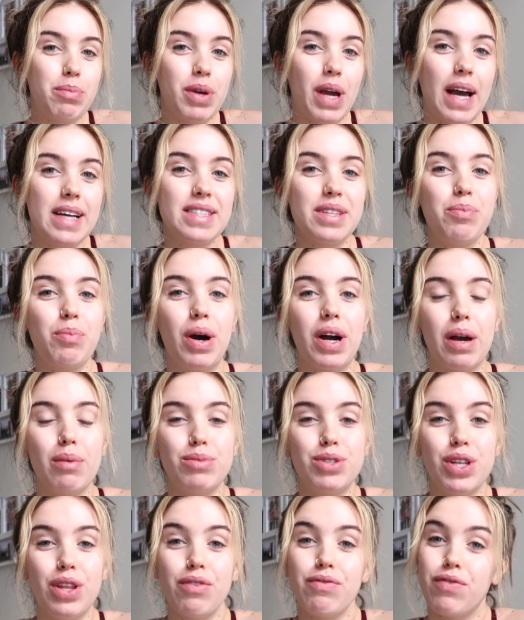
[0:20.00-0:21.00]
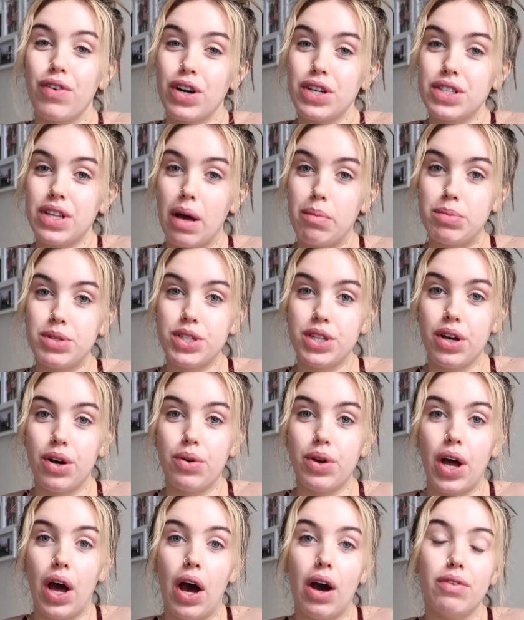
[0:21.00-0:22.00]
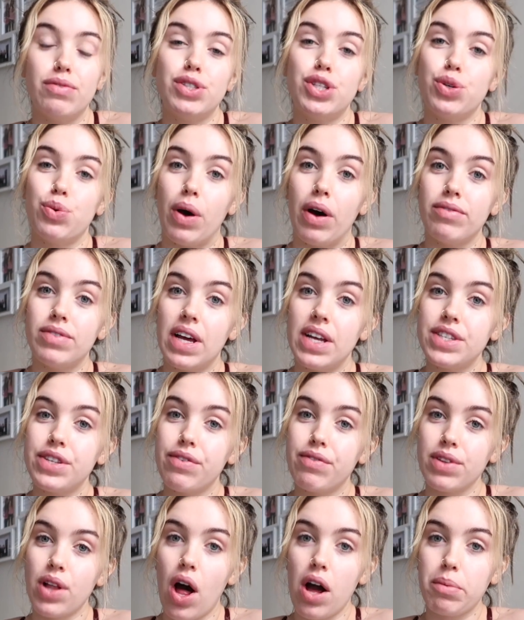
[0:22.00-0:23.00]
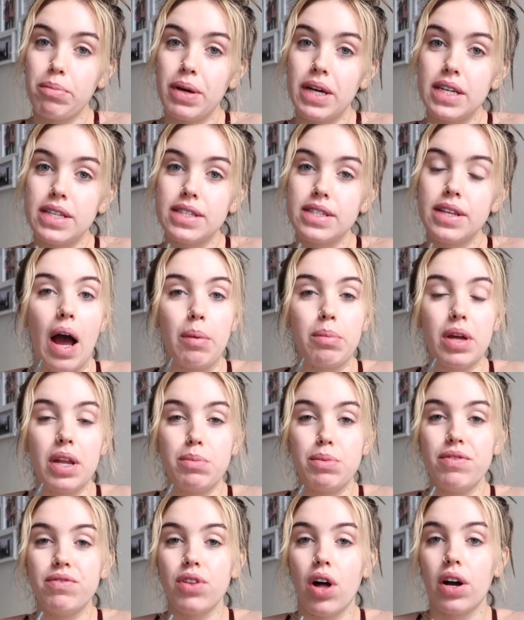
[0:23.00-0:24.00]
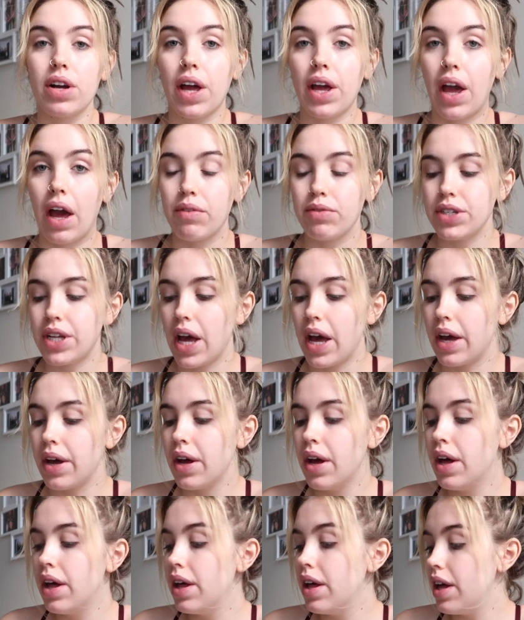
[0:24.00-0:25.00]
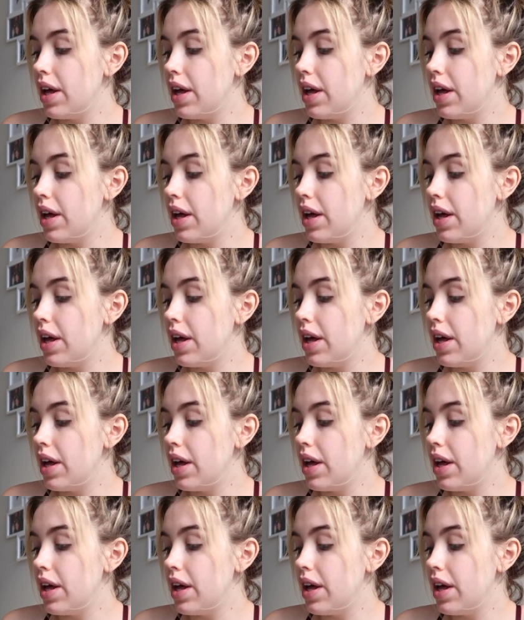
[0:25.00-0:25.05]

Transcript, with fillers: you guys and welcome to the first episode of 12 days of vlogmas i'm gonna be vlogging every day